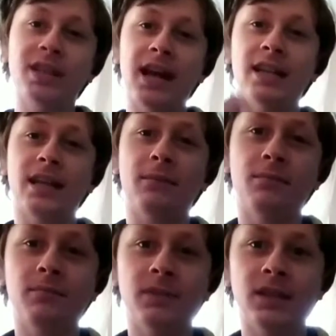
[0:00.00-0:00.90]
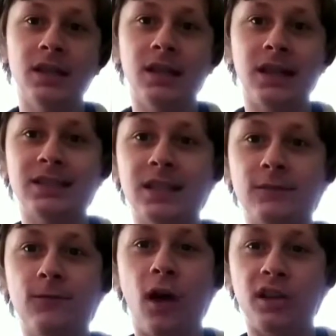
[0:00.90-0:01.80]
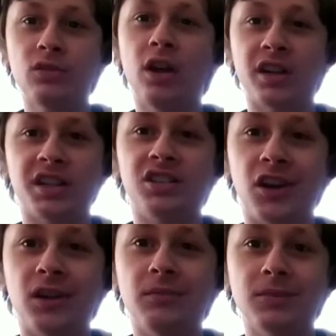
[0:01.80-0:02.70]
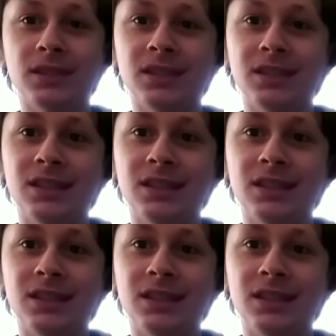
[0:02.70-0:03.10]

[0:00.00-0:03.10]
it at him and says, "Fuck you, Lucky Charms."